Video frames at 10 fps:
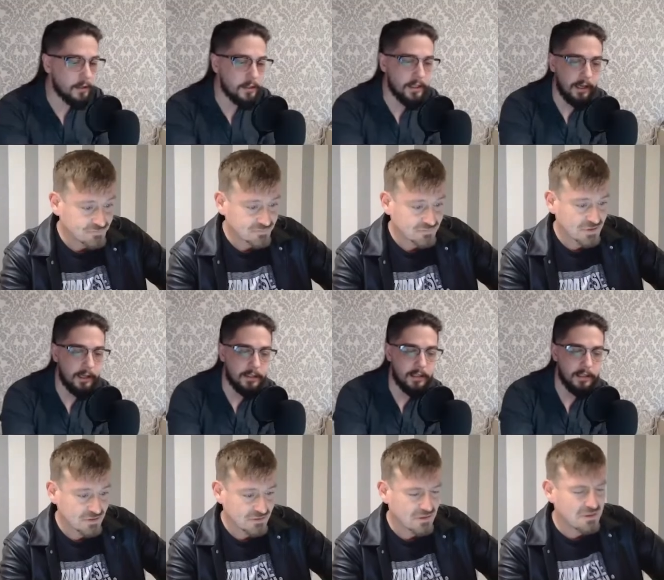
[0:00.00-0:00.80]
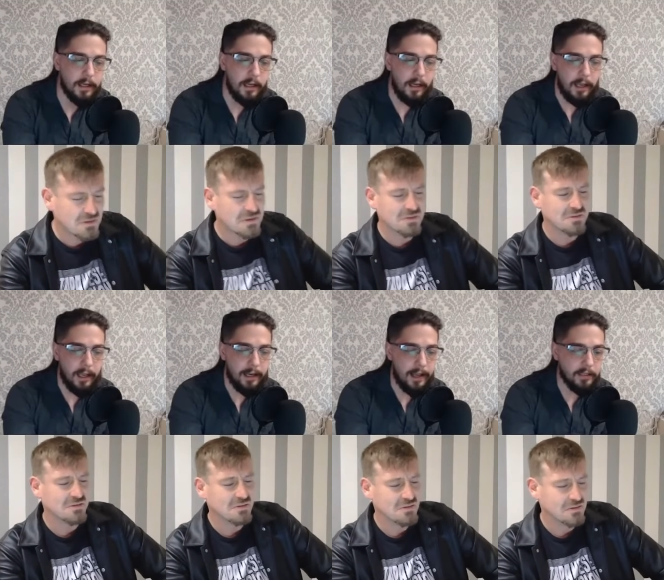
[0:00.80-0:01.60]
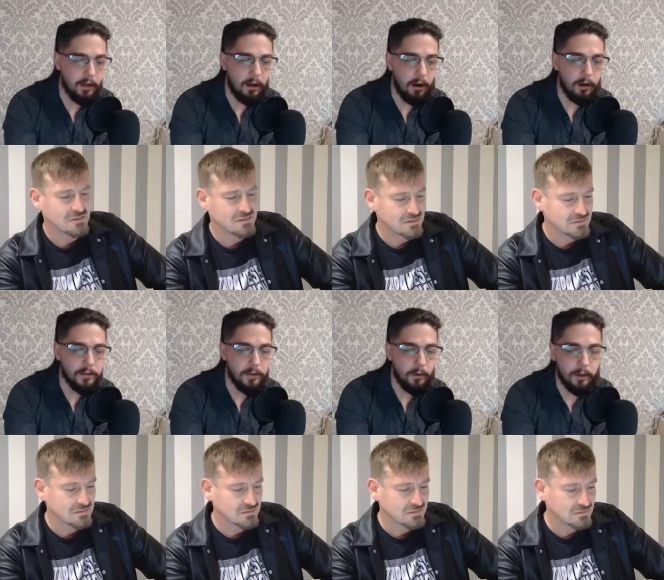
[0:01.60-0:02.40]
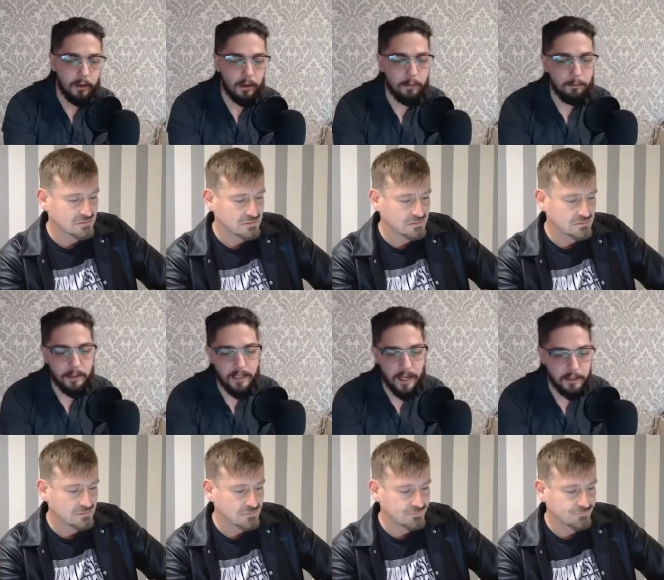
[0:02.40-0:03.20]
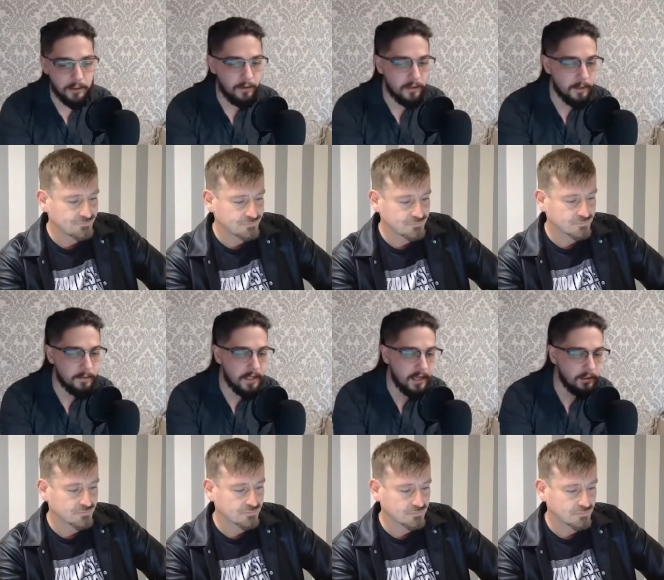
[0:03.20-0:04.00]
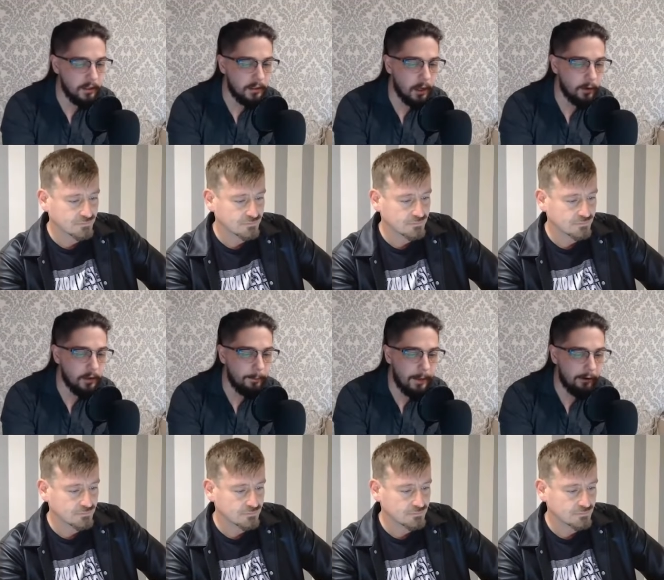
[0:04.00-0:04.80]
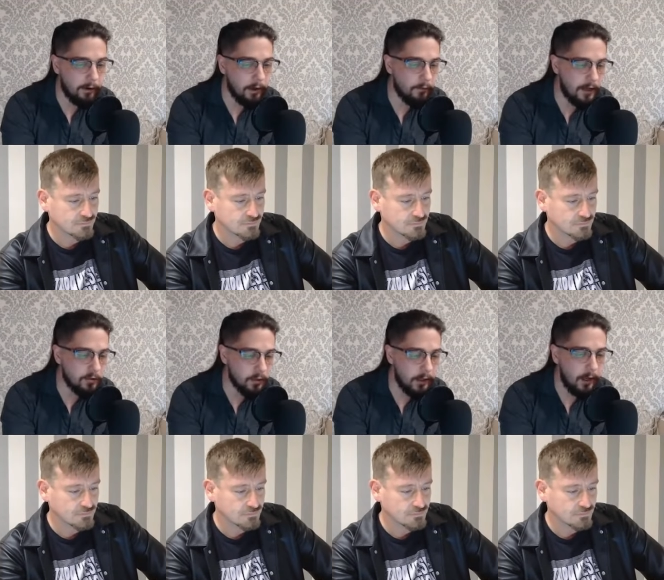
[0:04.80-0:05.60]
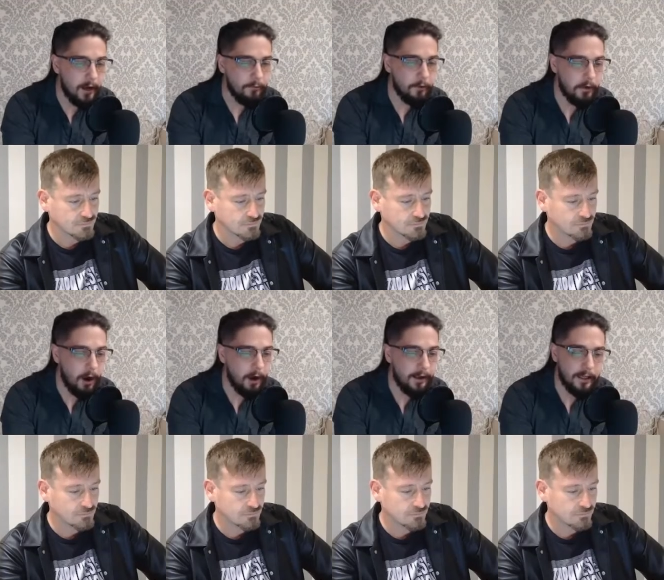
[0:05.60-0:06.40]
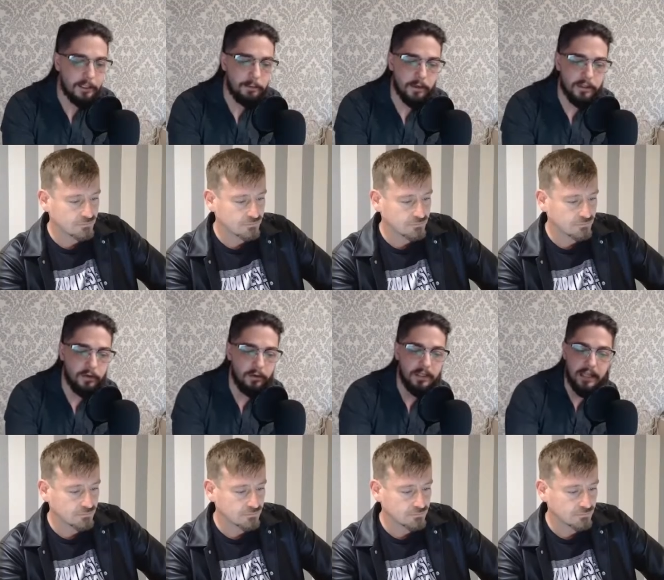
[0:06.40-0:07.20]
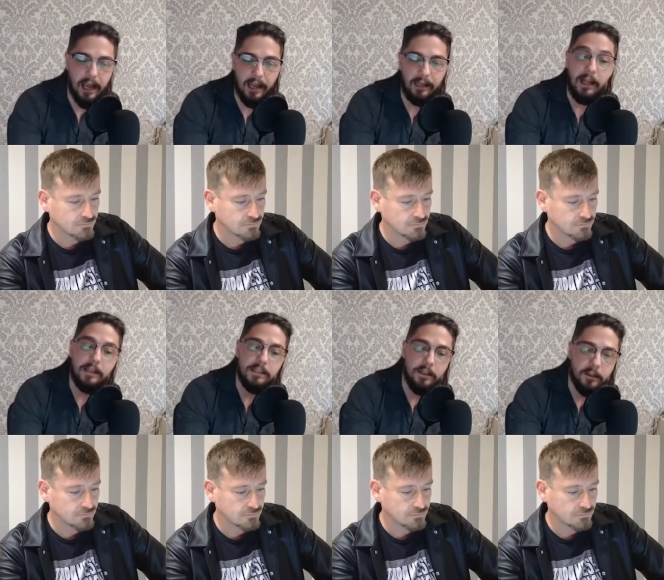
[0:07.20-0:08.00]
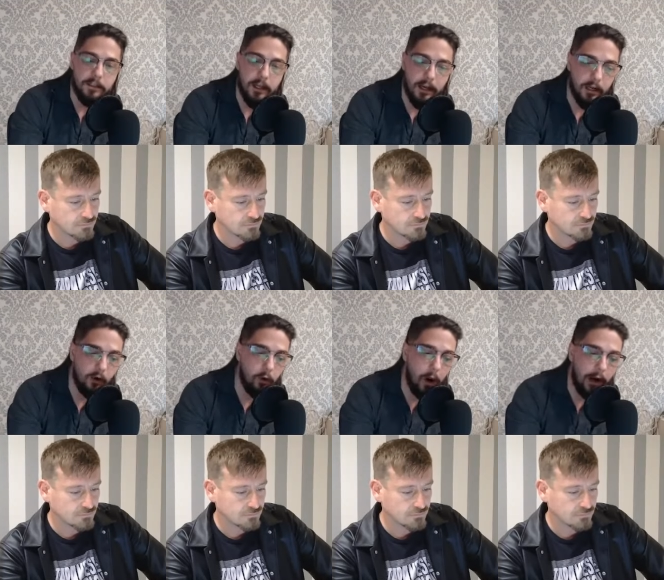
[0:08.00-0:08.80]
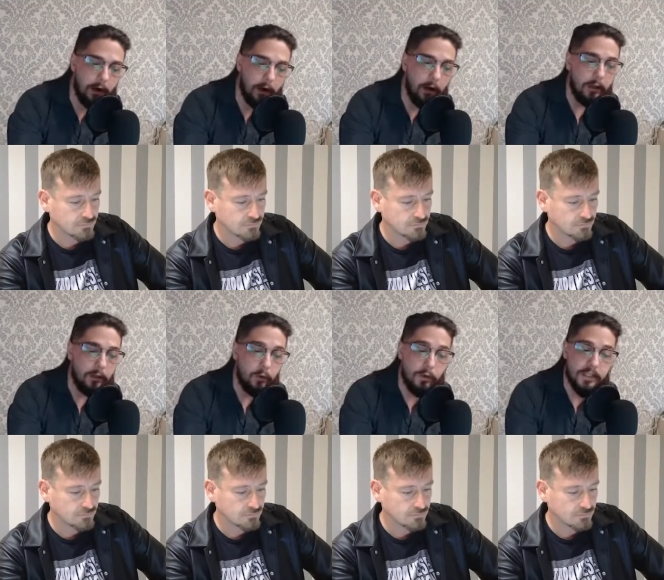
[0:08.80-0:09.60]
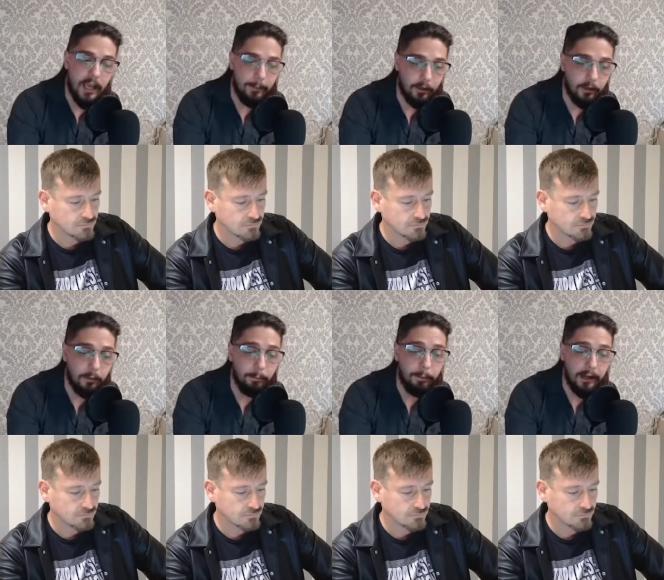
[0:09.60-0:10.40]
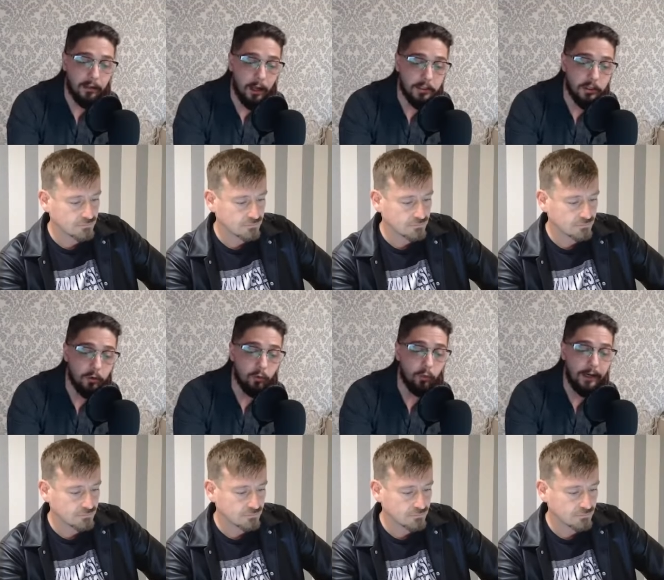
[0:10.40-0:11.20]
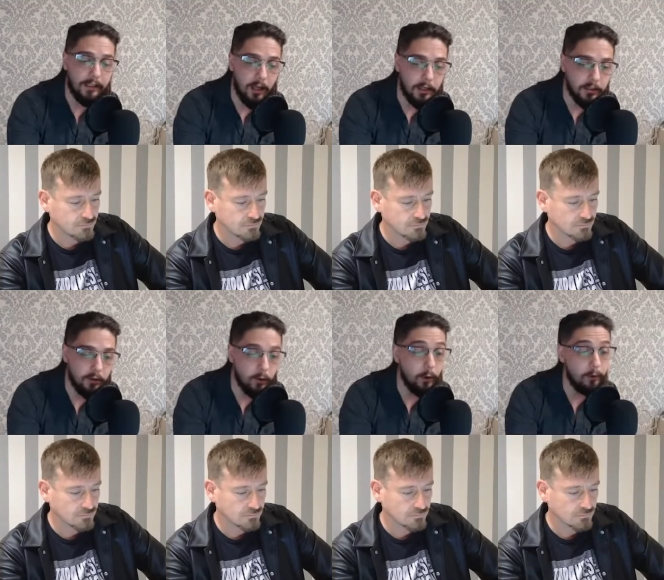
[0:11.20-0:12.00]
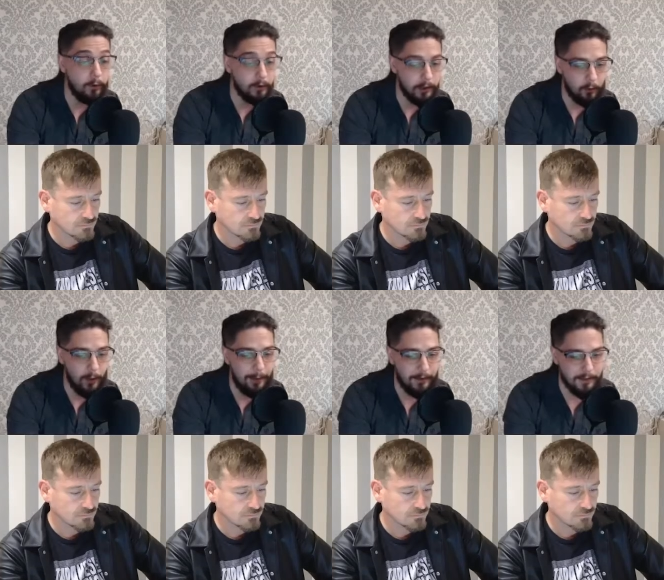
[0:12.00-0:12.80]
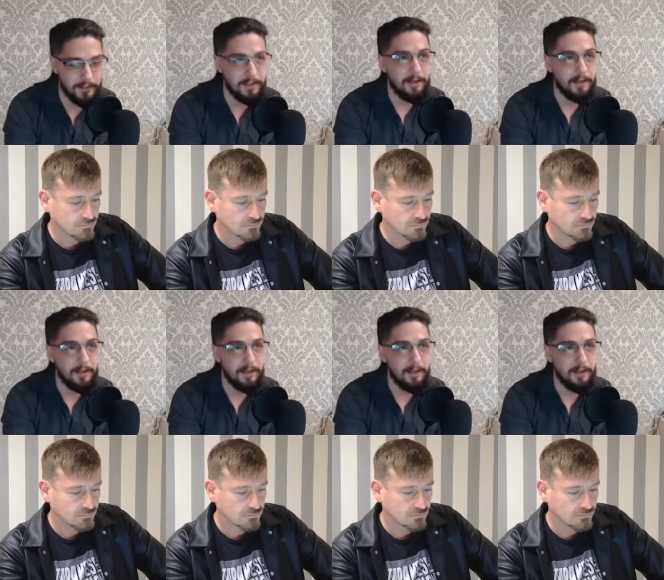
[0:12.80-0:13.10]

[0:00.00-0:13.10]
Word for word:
Speaker 1: sciences, it has also the potential to substantially lower the barrier of entry for non experts to design, synthesize, acquire, use chemical, biological, radiological, or nuclear weapons.